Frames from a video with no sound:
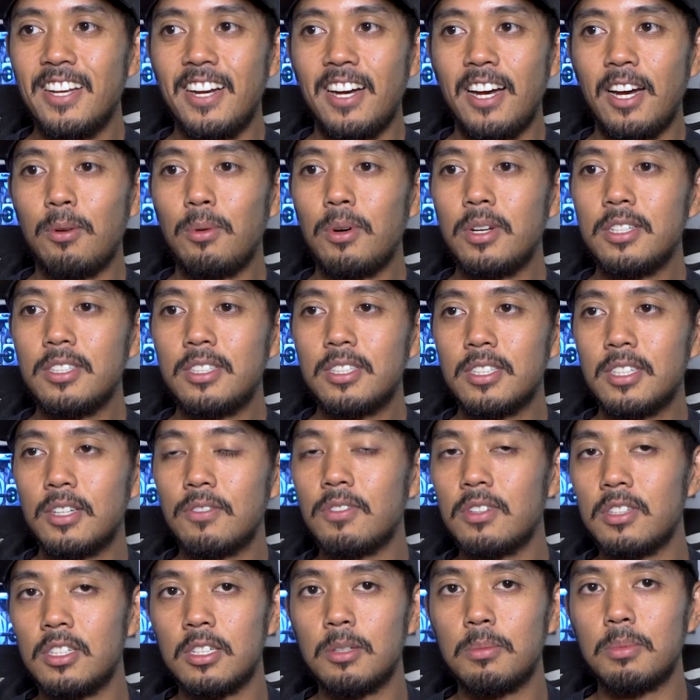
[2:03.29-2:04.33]
I wanted to
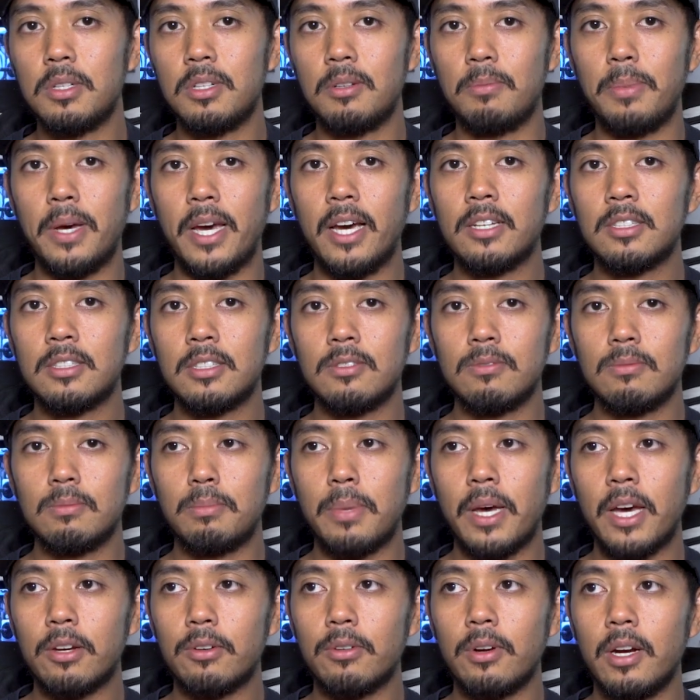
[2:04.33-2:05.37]
give a little bit of
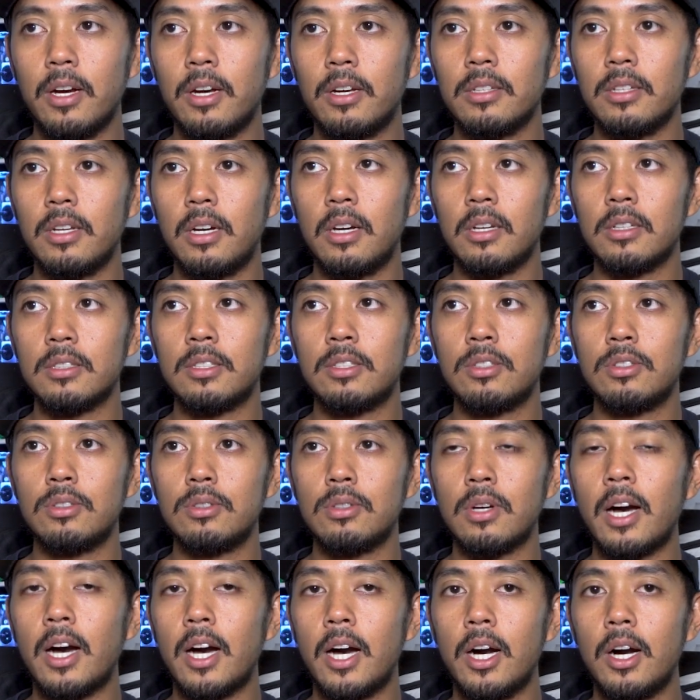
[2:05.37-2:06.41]
background as
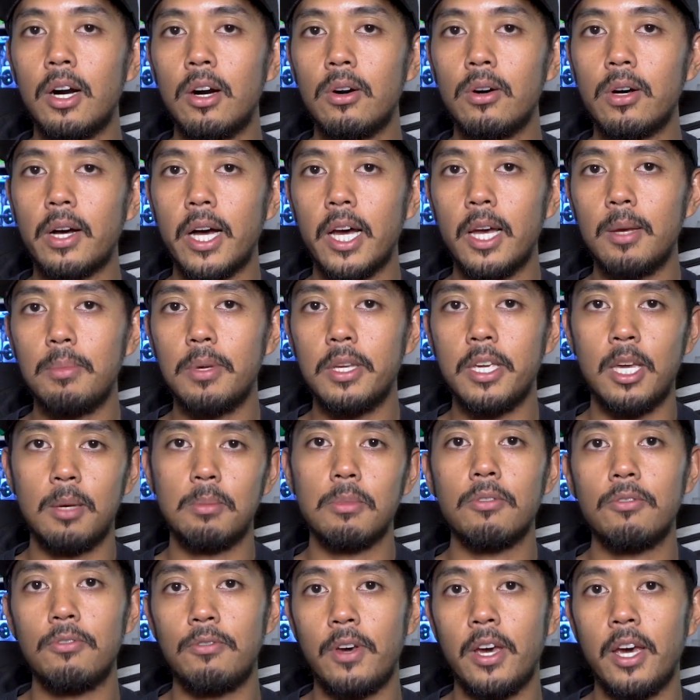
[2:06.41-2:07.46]
to how I
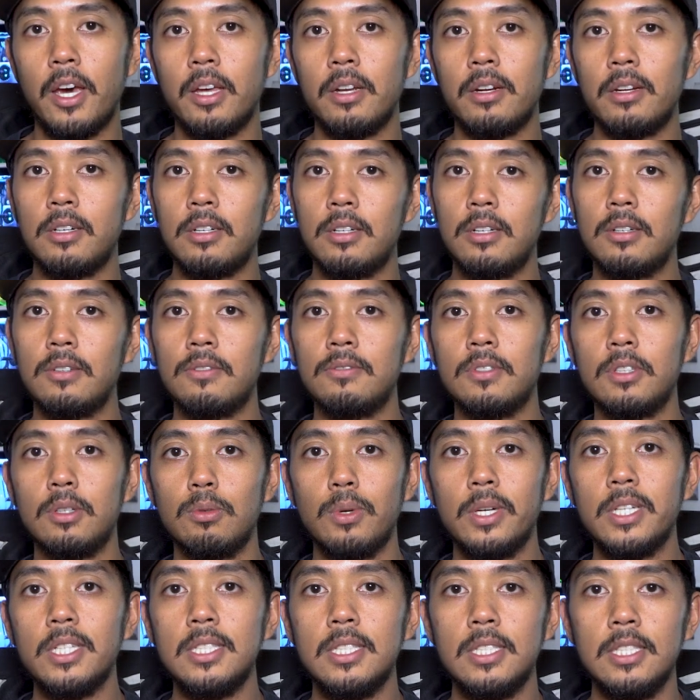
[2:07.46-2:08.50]
became a fan of the
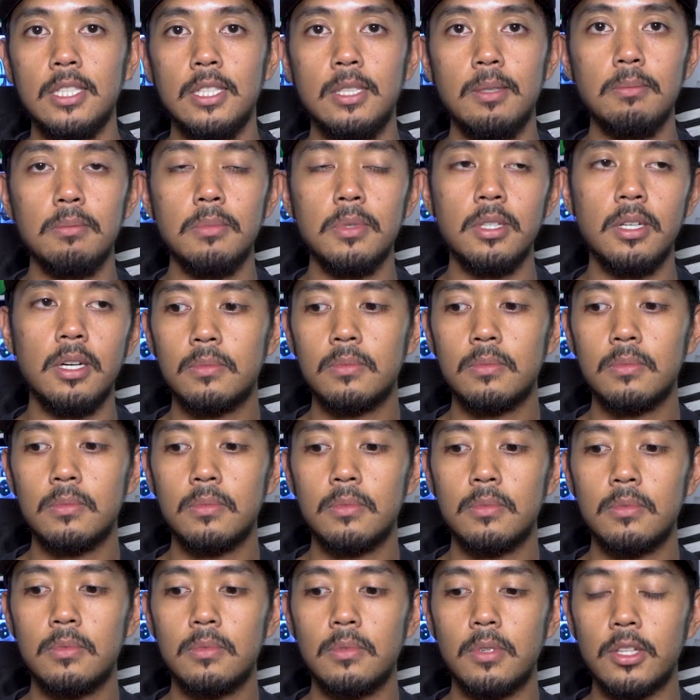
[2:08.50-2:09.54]
race team.
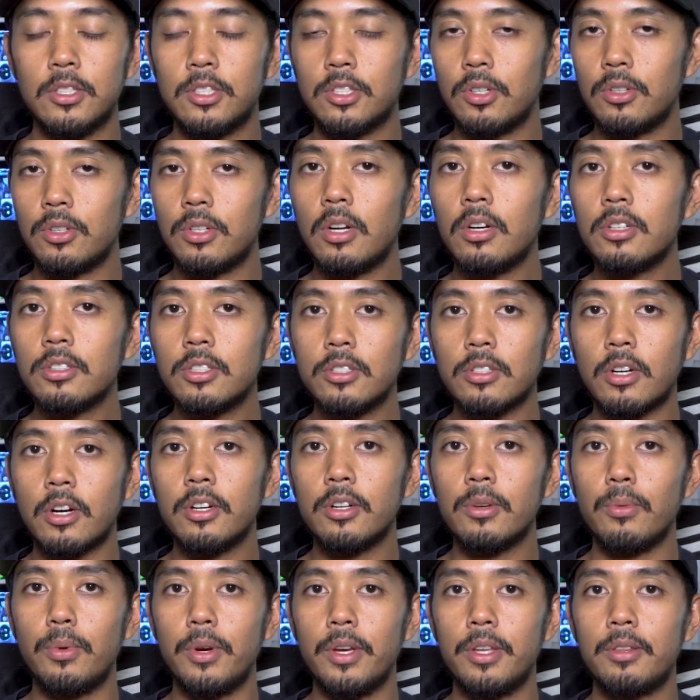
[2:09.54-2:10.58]
And so it all
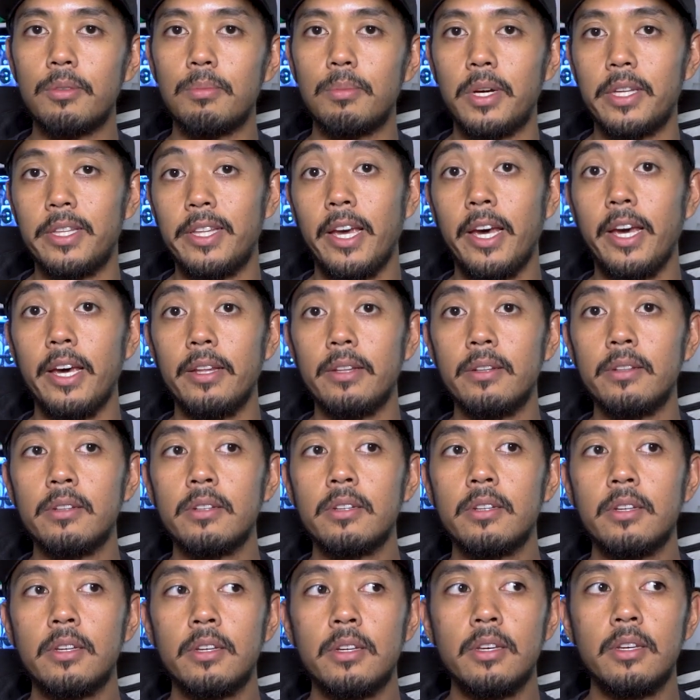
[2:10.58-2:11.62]
started with my dad.
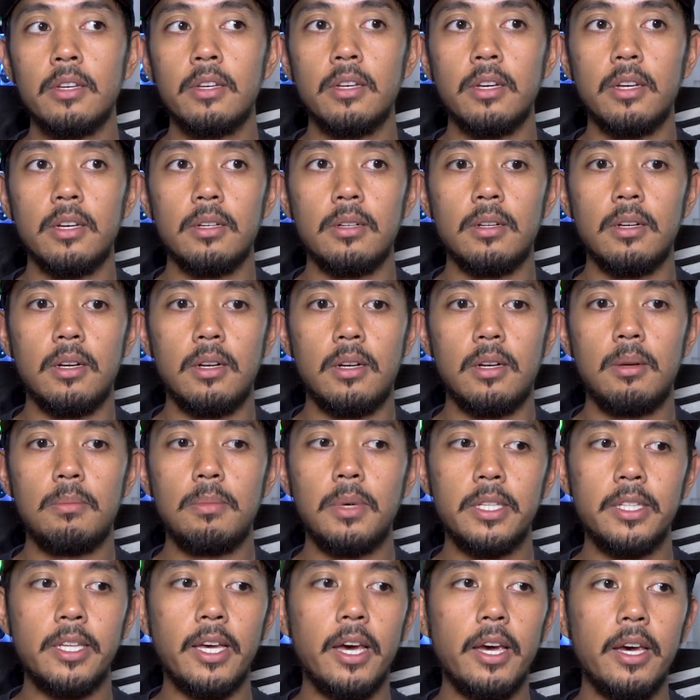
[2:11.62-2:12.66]

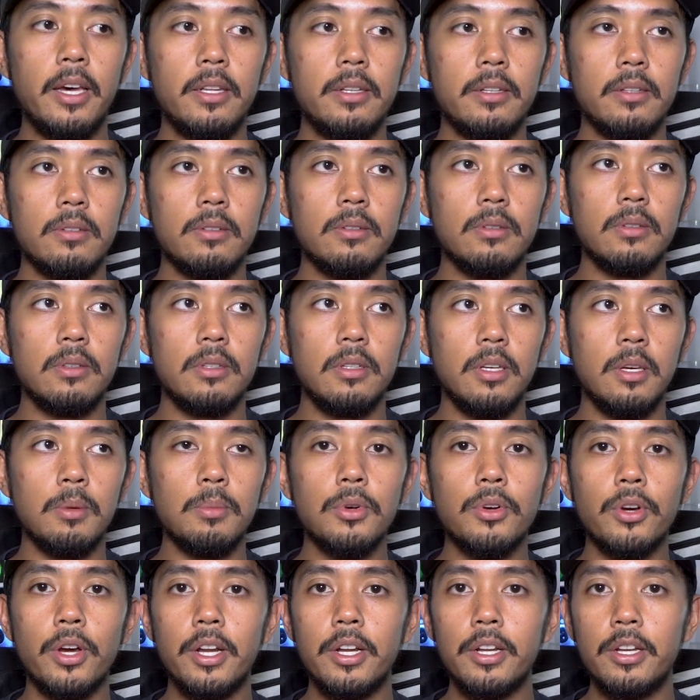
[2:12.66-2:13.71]
My dad
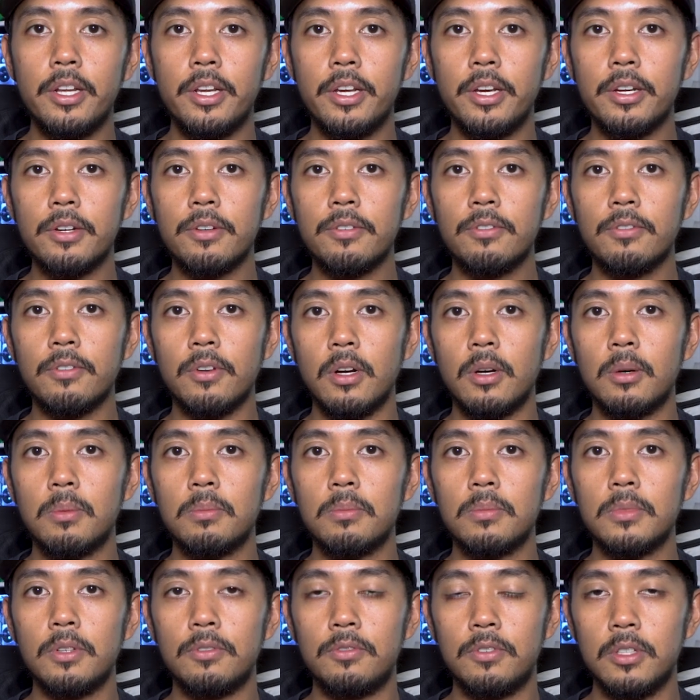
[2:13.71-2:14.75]
immigrated here
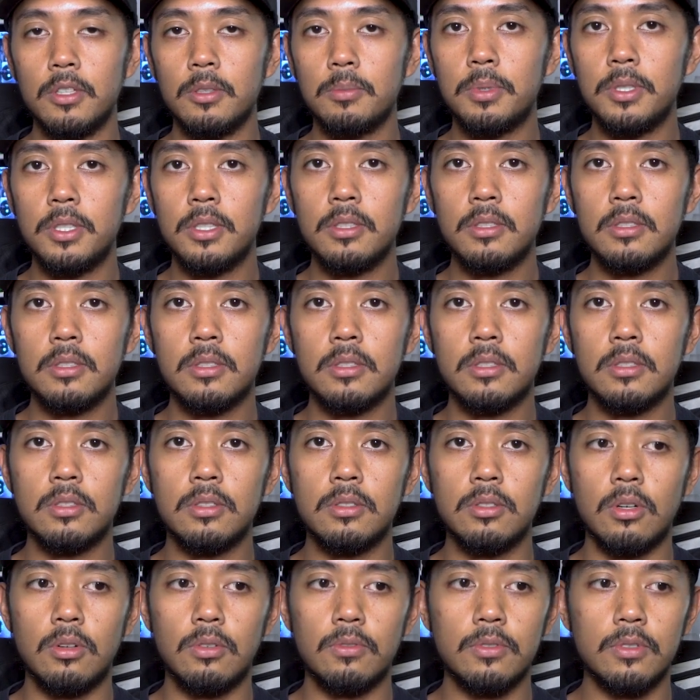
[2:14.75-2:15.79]
from the Philippines
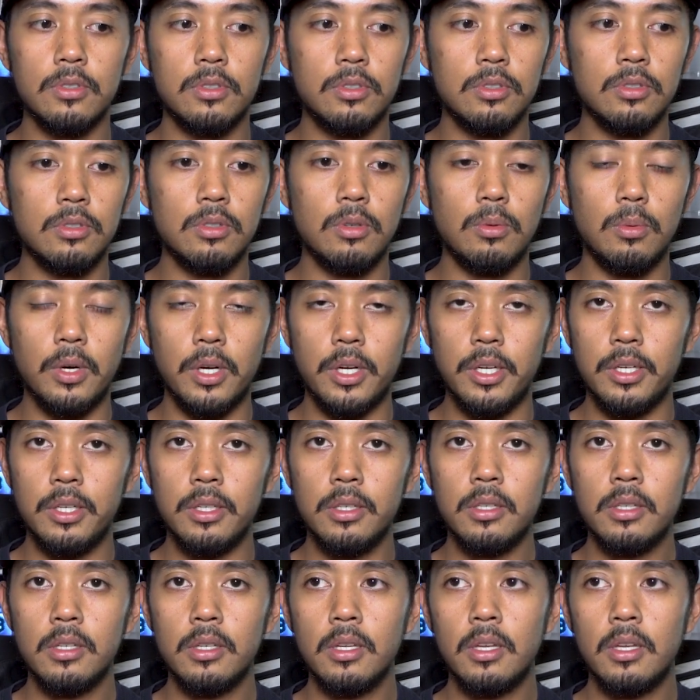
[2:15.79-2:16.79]
over to Hawaii